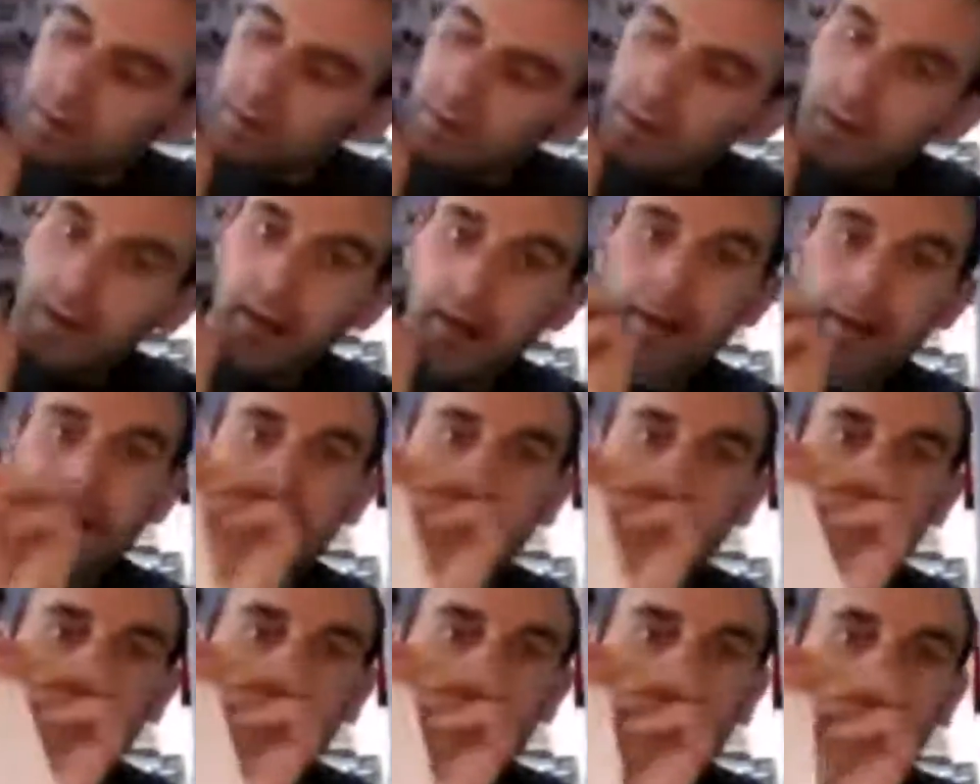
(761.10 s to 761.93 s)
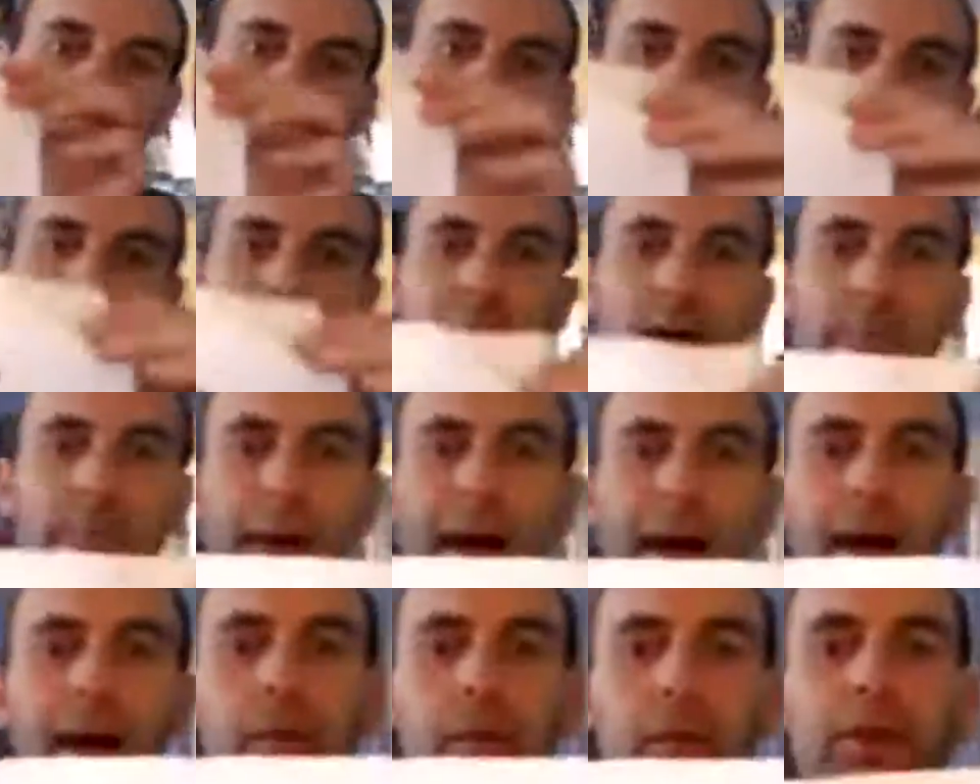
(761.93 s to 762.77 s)
And um, is, is that
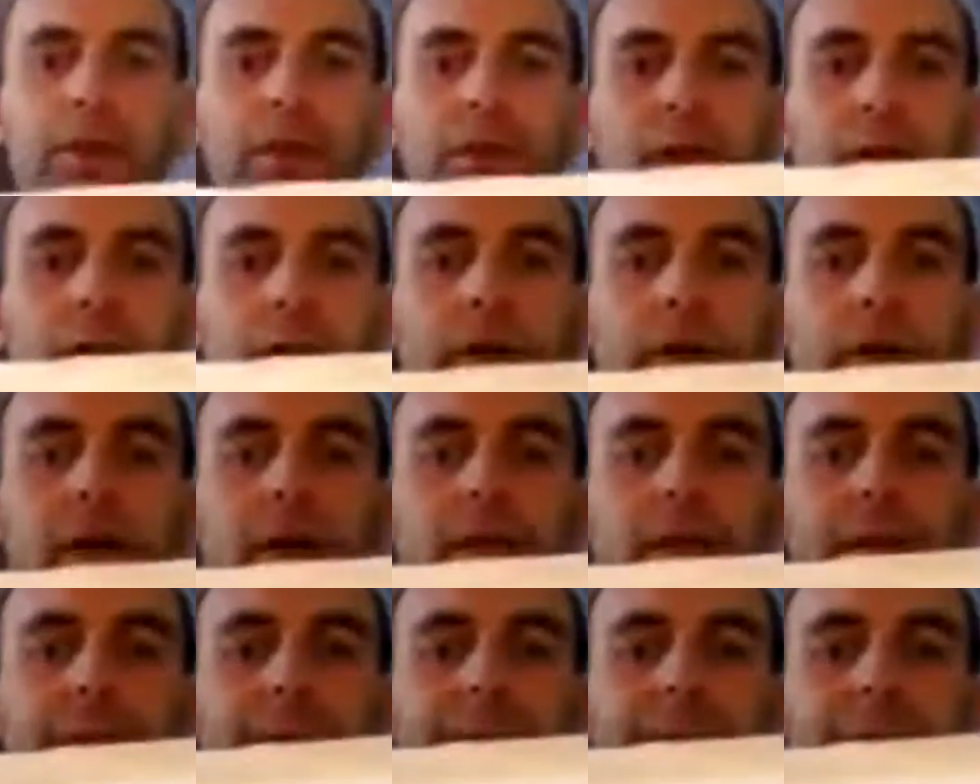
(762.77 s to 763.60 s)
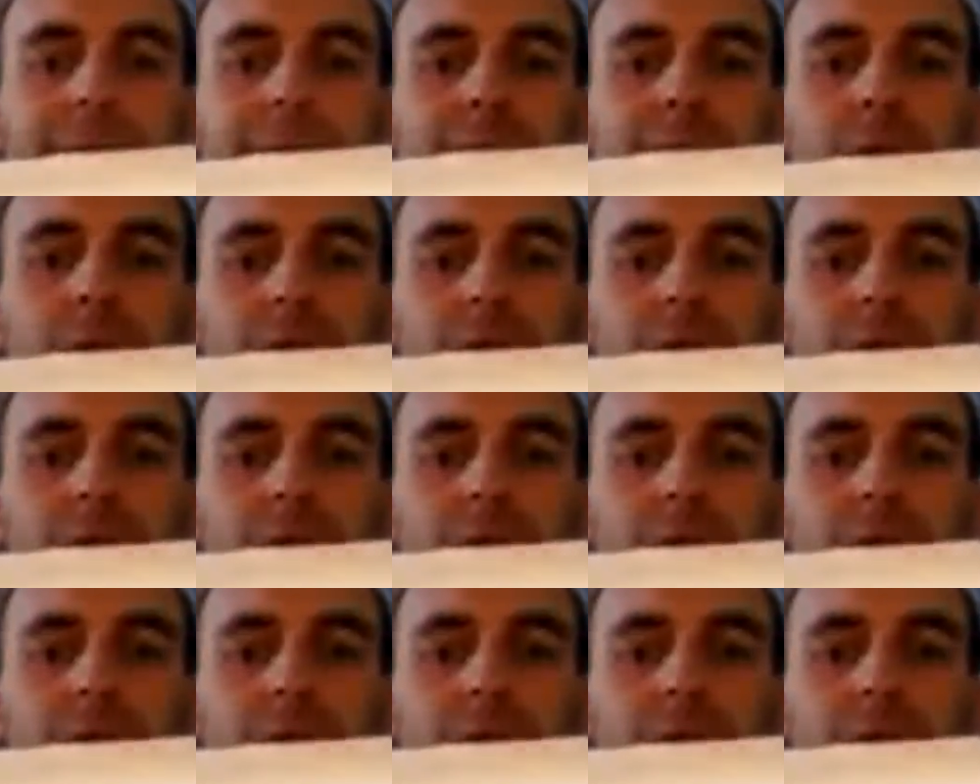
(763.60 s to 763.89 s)
backwards when you're looking over there? Because